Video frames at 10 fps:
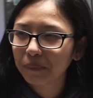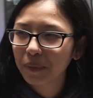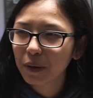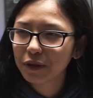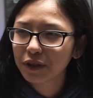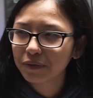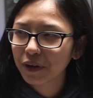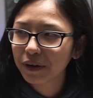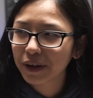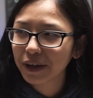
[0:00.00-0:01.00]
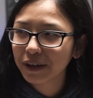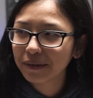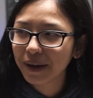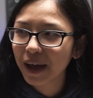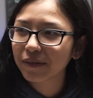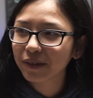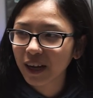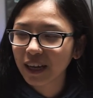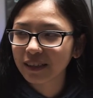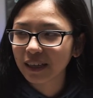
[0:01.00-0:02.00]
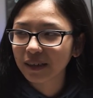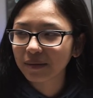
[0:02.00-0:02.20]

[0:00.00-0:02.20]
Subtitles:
That was very good advertising.